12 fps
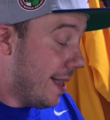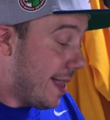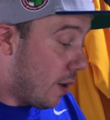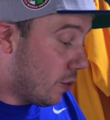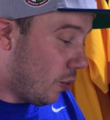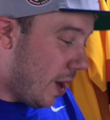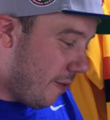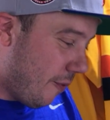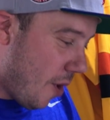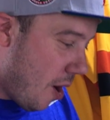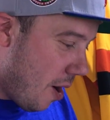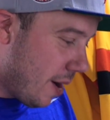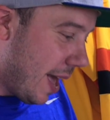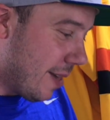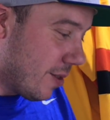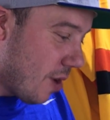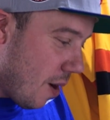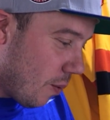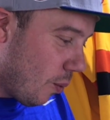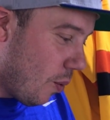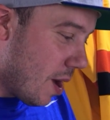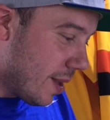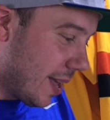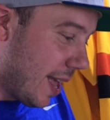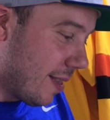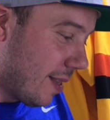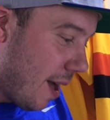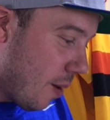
Now, Drefong has not run against